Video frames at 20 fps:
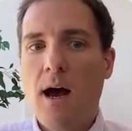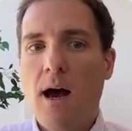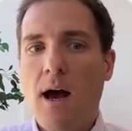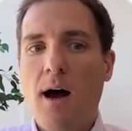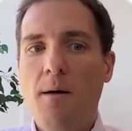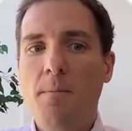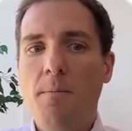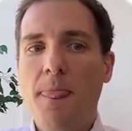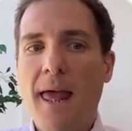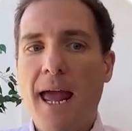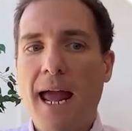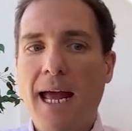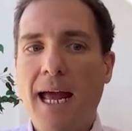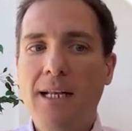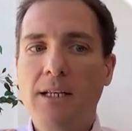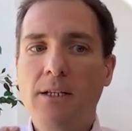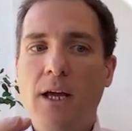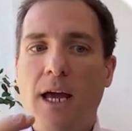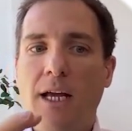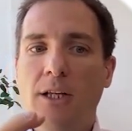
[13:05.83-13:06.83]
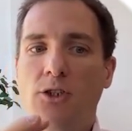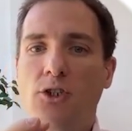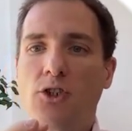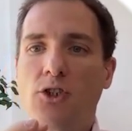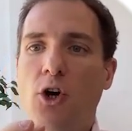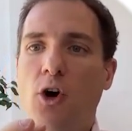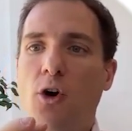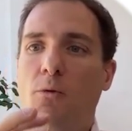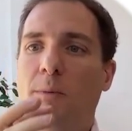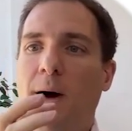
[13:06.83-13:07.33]
And
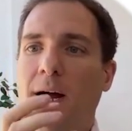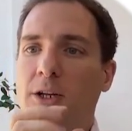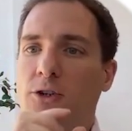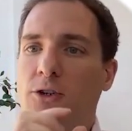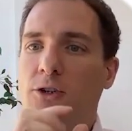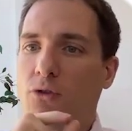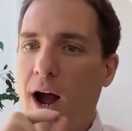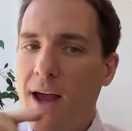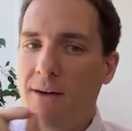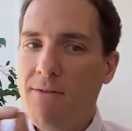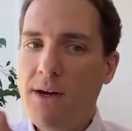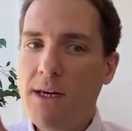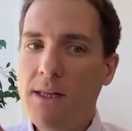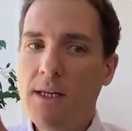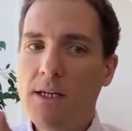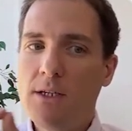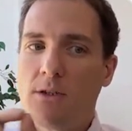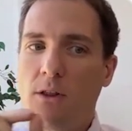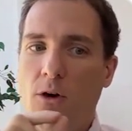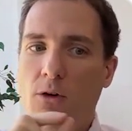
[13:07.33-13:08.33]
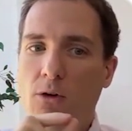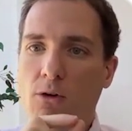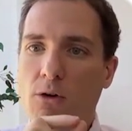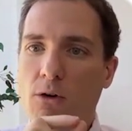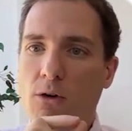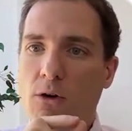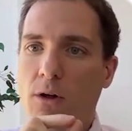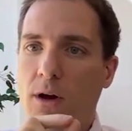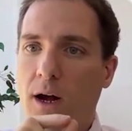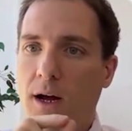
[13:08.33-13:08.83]
so by driving these
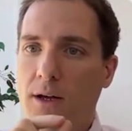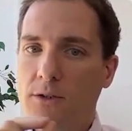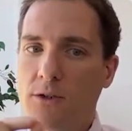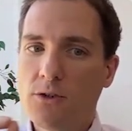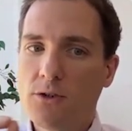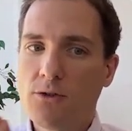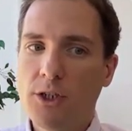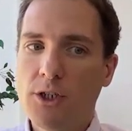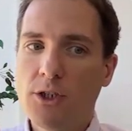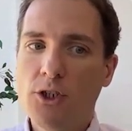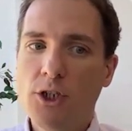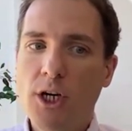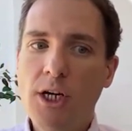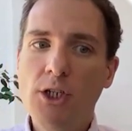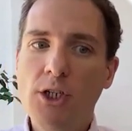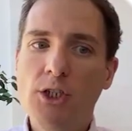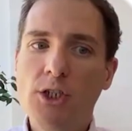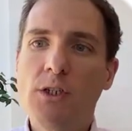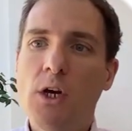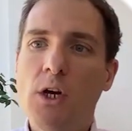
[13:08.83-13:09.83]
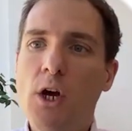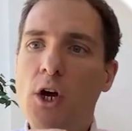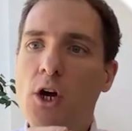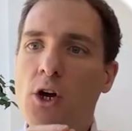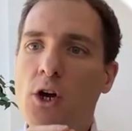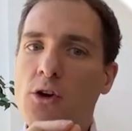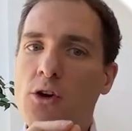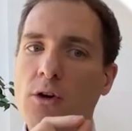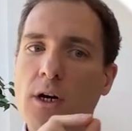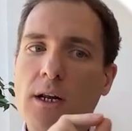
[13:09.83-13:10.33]
local concentration changes,
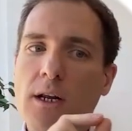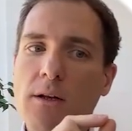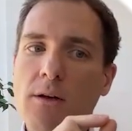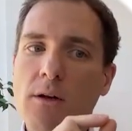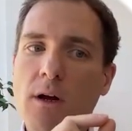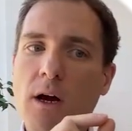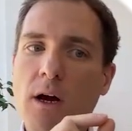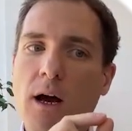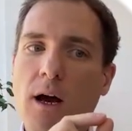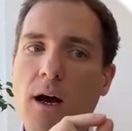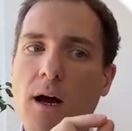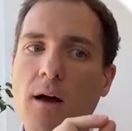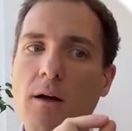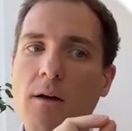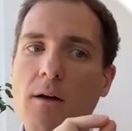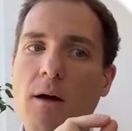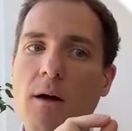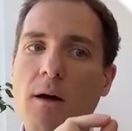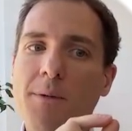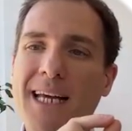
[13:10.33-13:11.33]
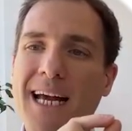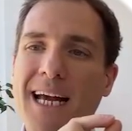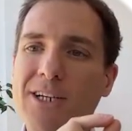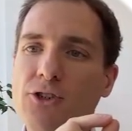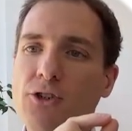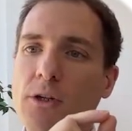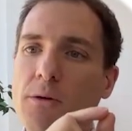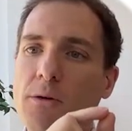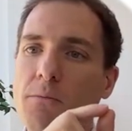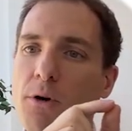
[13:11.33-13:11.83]
you can
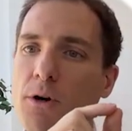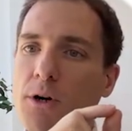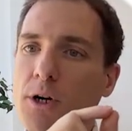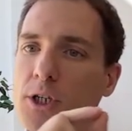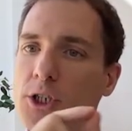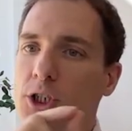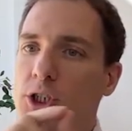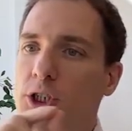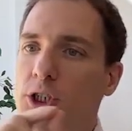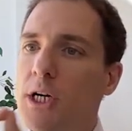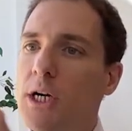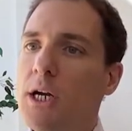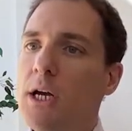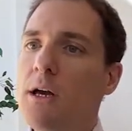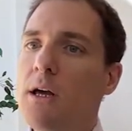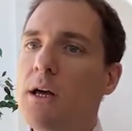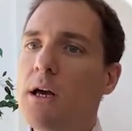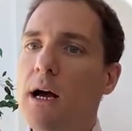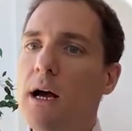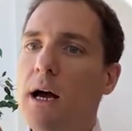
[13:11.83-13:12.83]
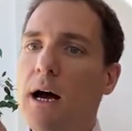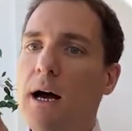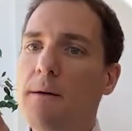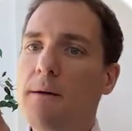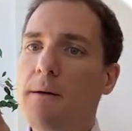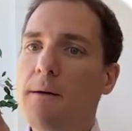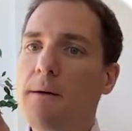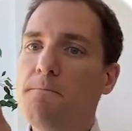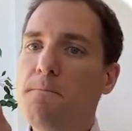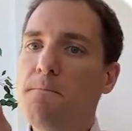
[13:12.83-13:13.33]
potentially push
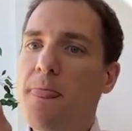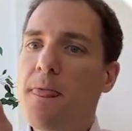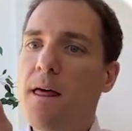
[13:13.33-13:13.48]
you